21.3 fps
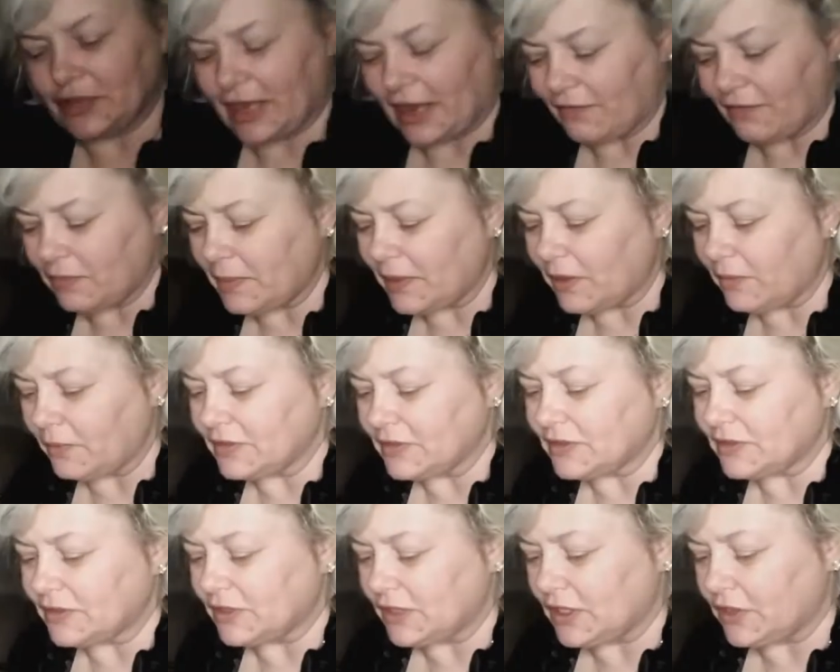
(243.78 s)
Everybody wants
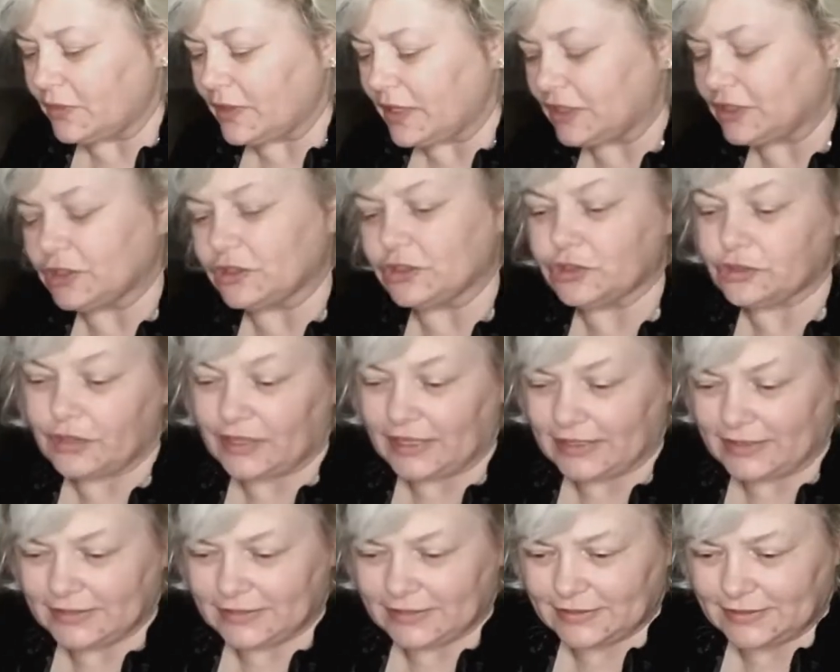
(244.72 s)
to see you eat your
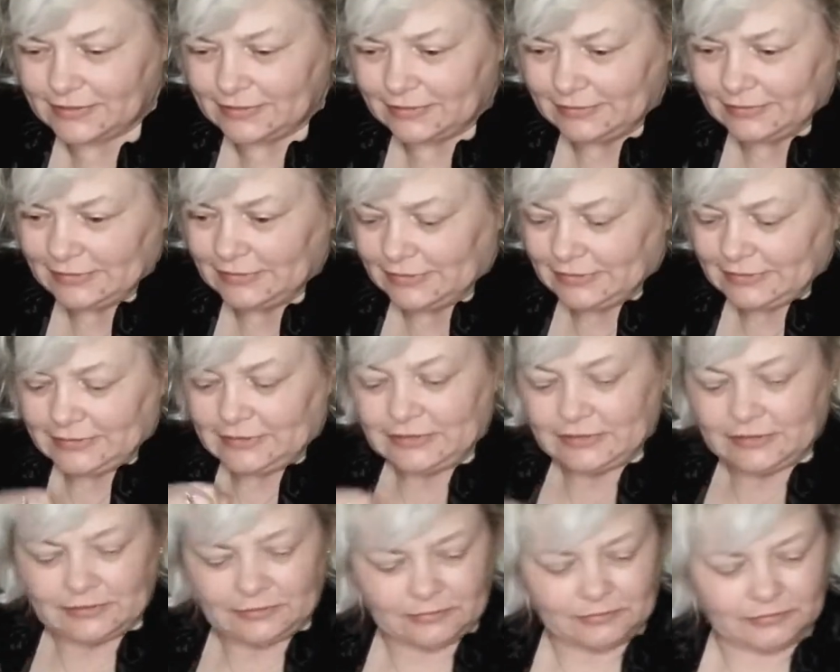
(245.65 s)
treats.
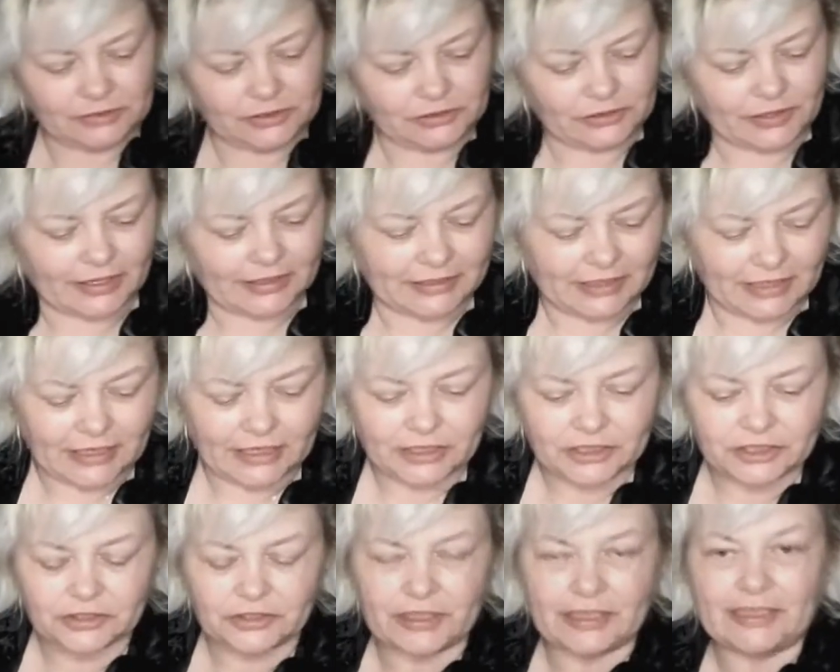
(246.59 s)
Would you like to eat a
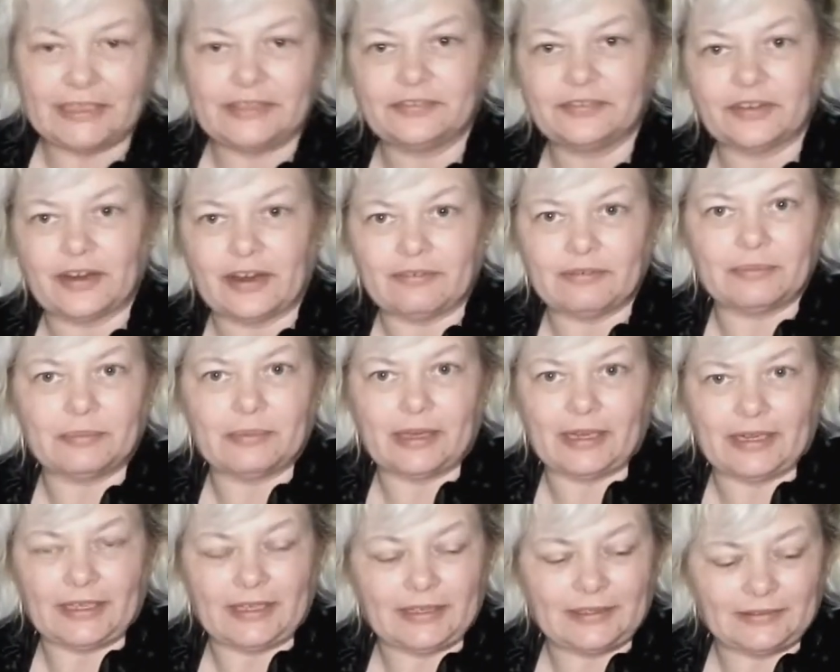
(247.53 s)
treat for
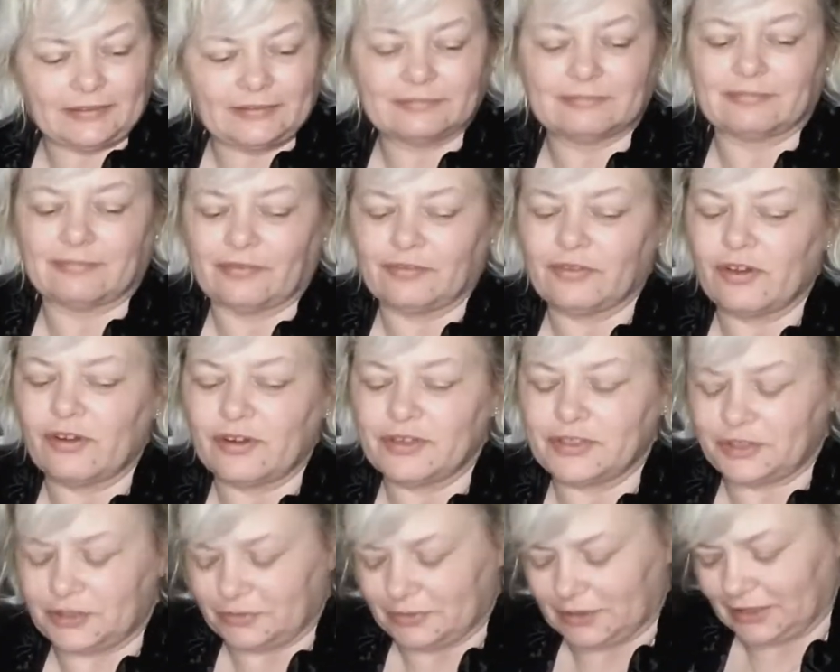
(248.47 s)
everybody? Of
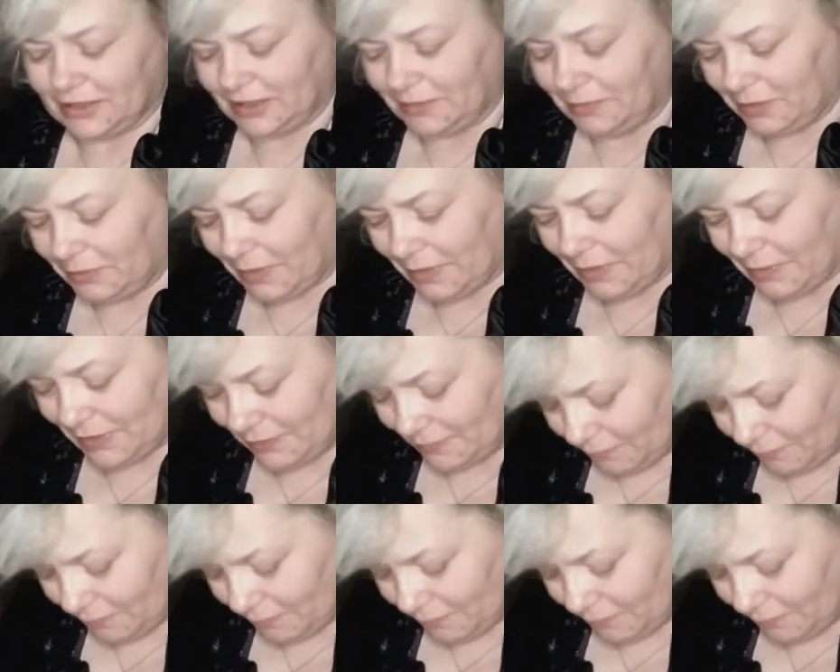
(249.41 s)
course you would. Come here, baby.